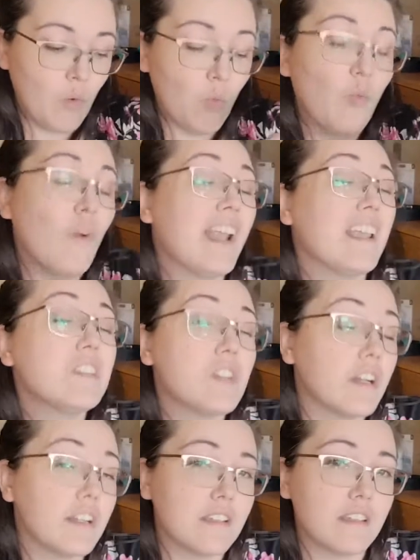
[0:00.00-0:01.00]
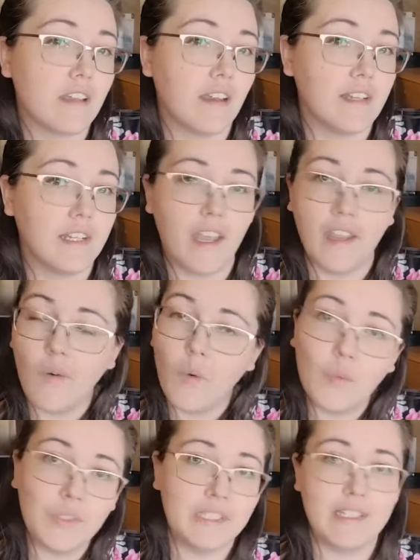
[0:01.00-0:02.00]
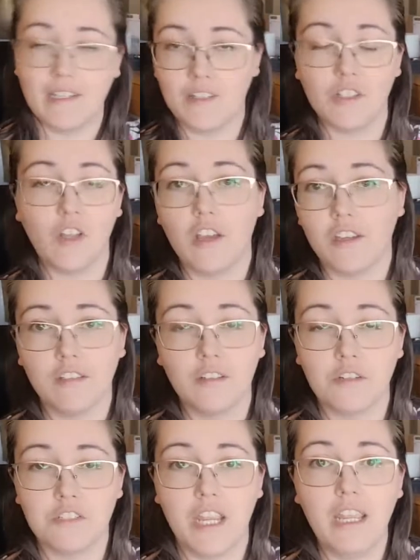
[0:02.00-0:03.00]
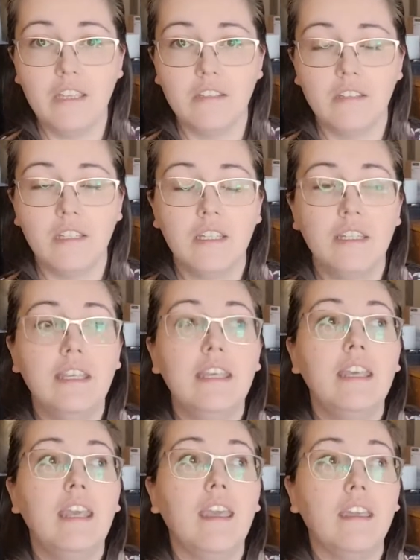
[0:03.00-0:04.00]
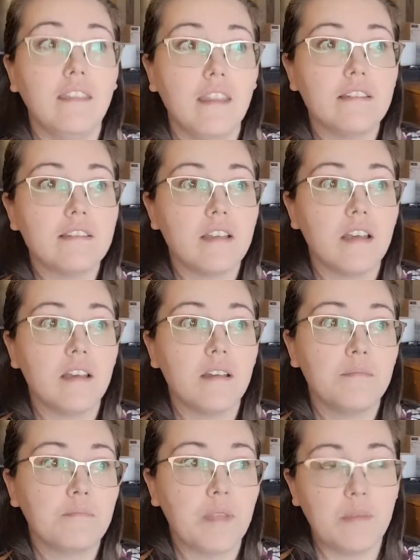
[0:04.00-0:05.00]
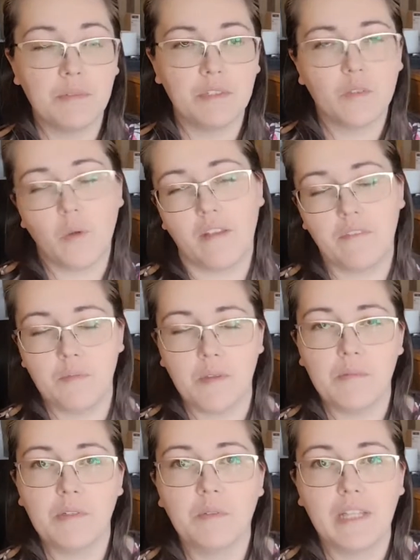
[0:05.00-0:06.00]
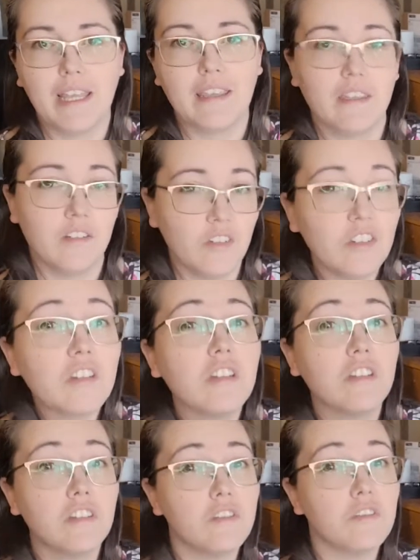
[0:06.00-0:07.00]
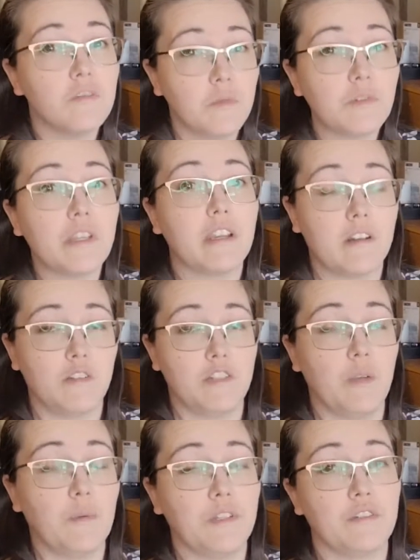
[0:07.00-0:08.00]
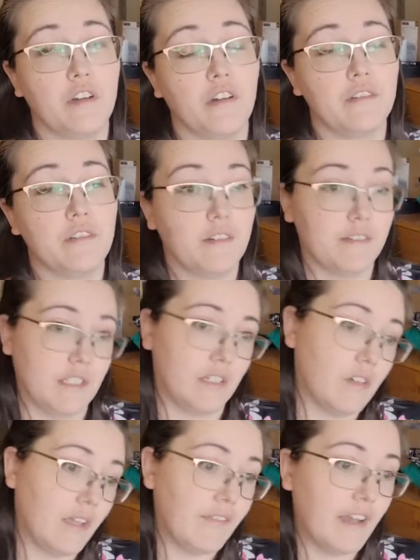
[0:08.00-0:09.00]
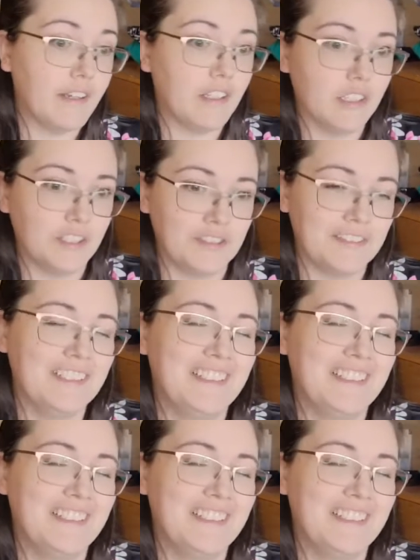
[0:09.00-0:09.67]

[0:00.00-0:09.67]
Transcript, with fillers: When I started designing, I only did interlocking crochet, and then some people, quite a few people, were like, you know, you can do mosaic crochet with your charts, and I was like, okay, fine, I'll learn.